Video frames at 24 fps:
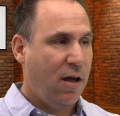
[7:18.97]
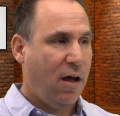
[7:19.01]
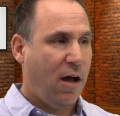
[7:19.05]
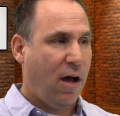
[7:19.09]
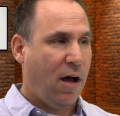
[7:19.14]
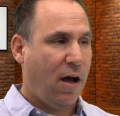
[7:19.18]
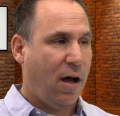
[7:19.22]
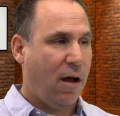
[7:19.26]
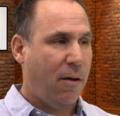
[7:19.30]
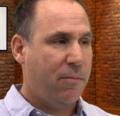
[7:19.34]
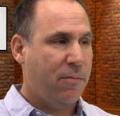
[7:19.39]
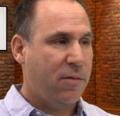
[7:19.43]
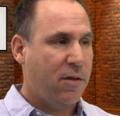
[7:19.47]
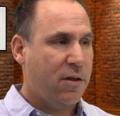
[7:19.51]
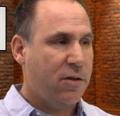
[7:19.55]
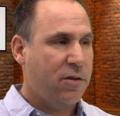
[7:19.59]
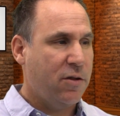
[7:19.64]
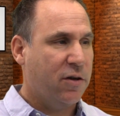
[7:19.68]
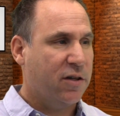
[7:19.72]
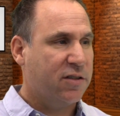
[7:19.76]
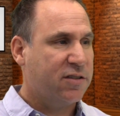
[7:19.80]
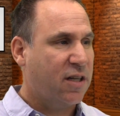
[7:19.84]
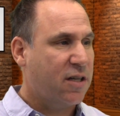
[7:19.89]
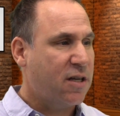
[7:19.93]
um,
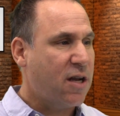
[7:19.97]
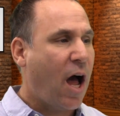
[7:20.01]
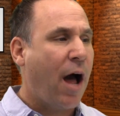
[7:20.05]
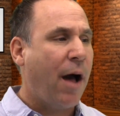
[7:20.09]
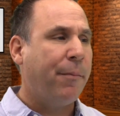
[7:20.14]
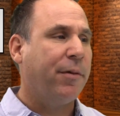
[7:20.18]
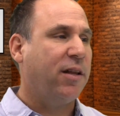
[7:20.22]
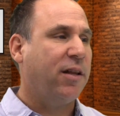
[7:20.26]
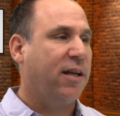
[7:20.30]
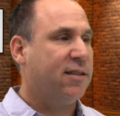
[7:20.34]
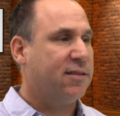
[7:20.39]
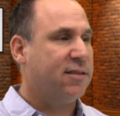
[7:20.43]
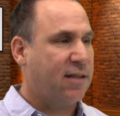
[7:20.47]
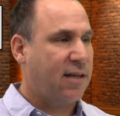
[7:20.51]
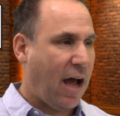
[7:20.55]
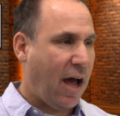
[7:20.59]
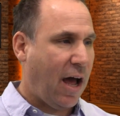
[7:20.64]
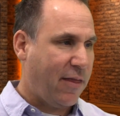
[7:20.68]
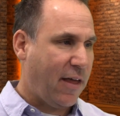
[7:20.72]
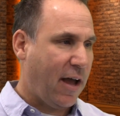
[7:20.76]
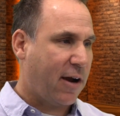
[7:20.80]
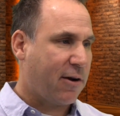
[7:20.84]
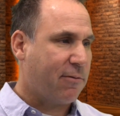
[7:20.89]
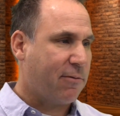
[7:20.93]
there's anomalies in
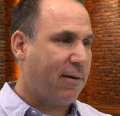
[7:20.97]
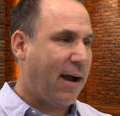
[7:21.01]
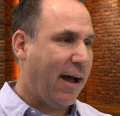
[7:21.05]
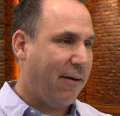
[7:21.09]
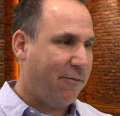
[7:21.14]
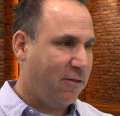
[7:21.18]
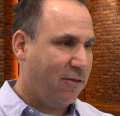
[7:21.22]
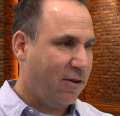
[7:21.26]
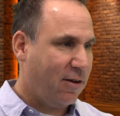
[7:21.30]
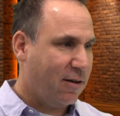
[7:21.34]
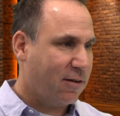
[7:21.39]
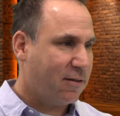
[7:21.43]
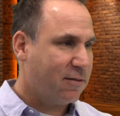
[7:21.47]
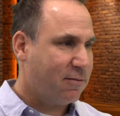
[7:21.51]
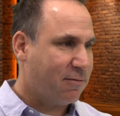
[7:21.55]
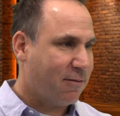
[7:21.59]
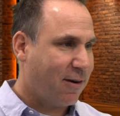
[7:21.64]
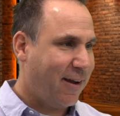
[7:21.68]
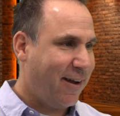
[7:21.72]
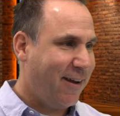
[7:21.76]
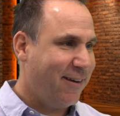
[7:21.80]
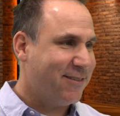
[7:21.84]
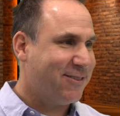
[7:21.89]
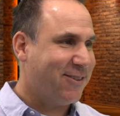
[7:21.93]
how that graph looks, right?